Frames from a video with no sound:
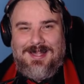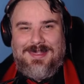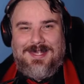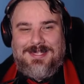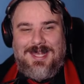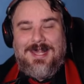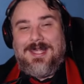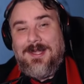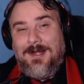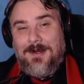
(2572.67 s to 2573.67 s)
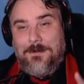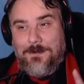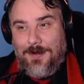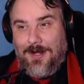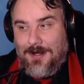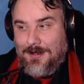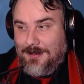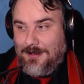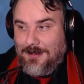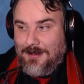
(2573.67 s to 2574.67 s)
the Jenny, but
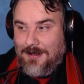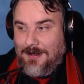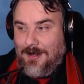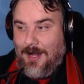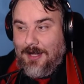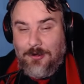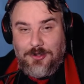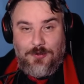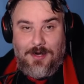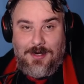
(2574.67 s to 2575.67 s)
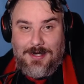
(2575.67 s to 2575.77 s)
I looked around,